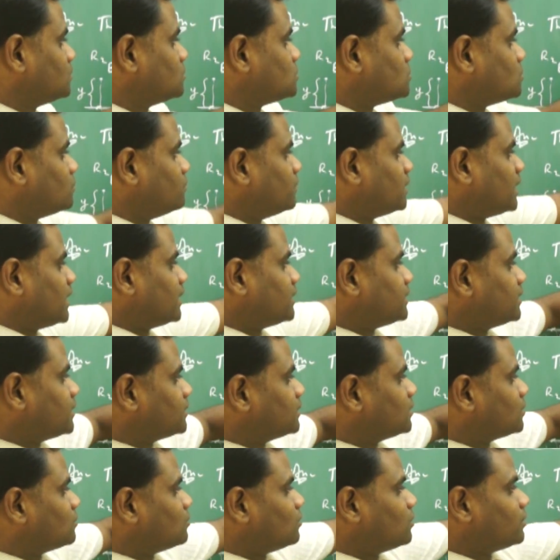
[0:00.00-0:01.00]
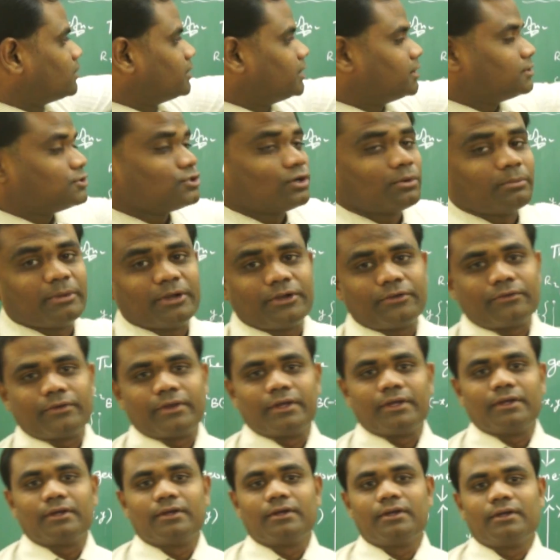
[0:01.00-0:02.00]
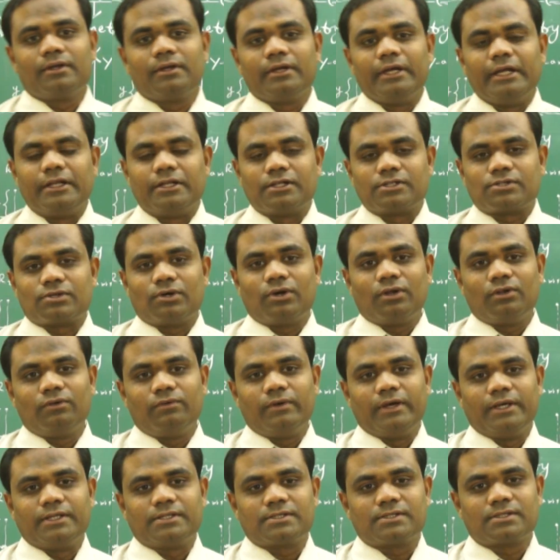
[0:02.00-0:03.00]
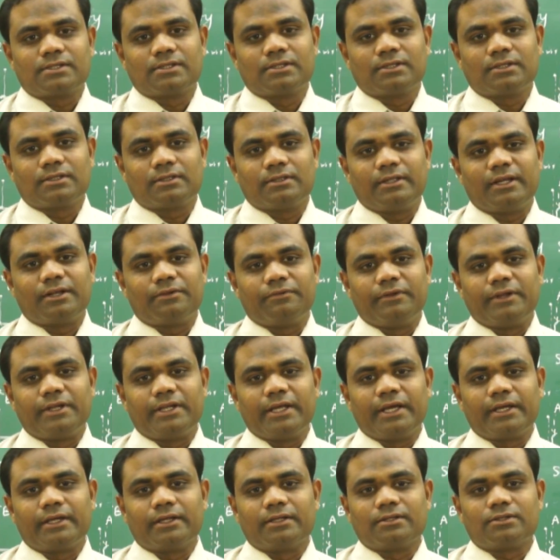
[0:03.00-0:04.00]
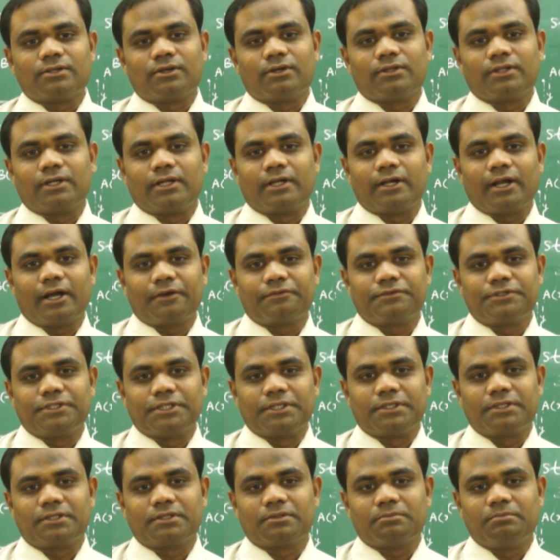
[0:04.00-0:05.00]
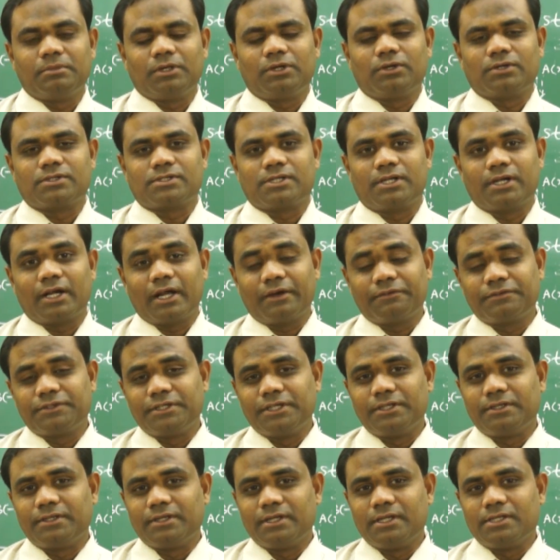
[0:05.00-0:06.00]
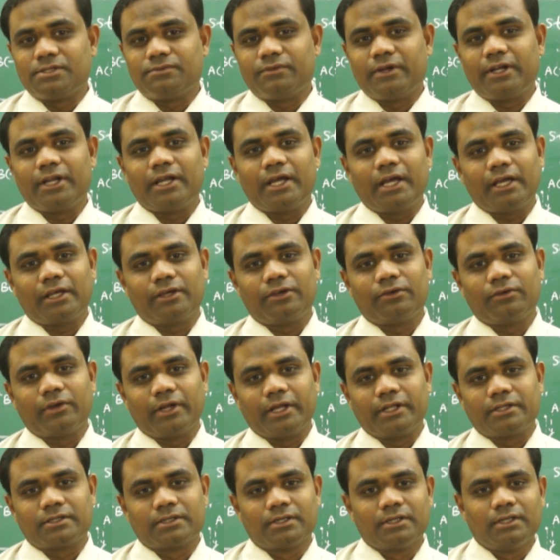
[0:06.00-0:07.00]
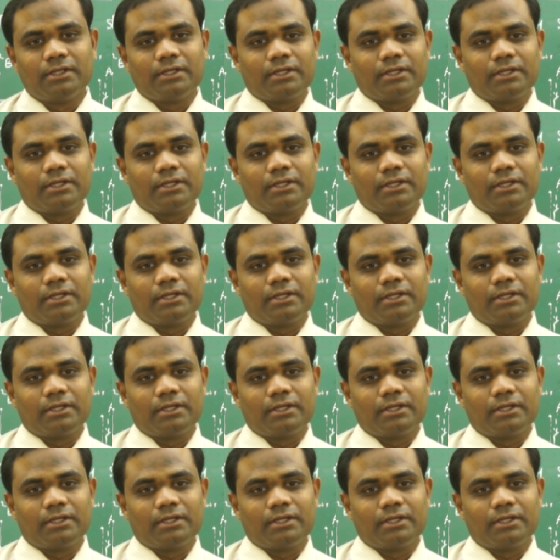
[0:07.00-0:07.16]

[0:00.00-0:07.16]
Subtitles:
So when I take the coordinate geometry, it is always that we take it on the graph sheet, because graph sheet is very accurate